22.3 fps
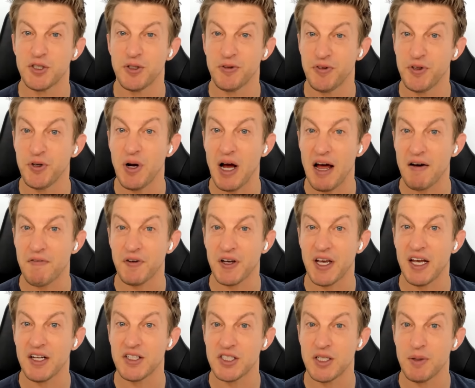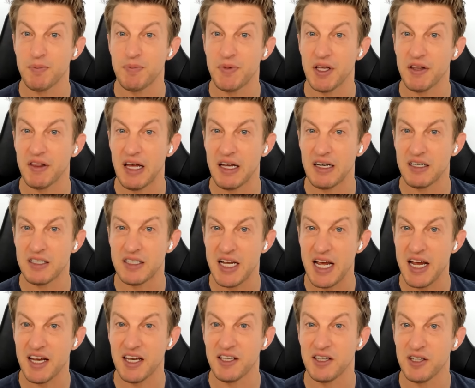So if you advocate something that
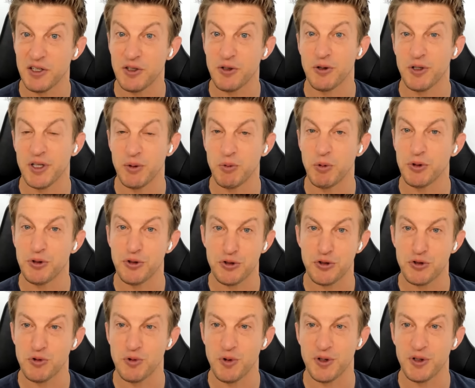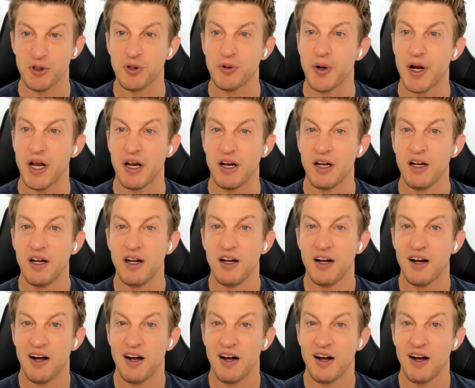taken literally will destroy the grid,